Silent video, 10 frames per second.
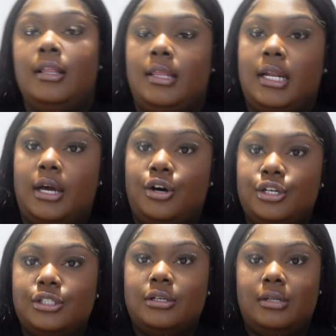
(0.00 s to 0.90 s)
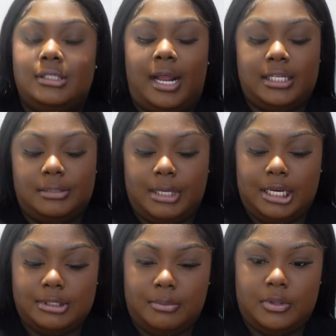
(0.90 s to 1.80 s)
Then I also decided to pick
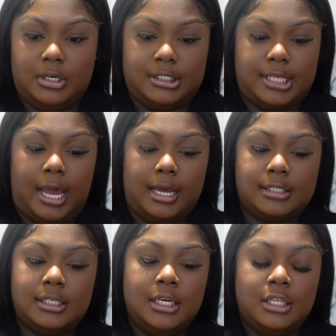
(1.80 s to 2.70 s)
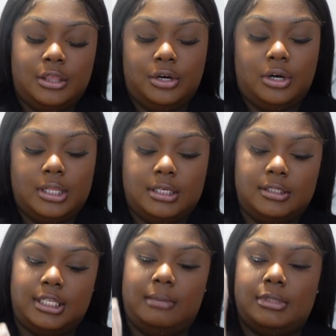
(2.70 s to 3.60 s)
up some of their socks. They're all in the
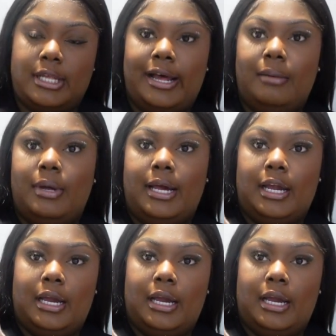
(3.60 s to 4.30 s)
same style, but I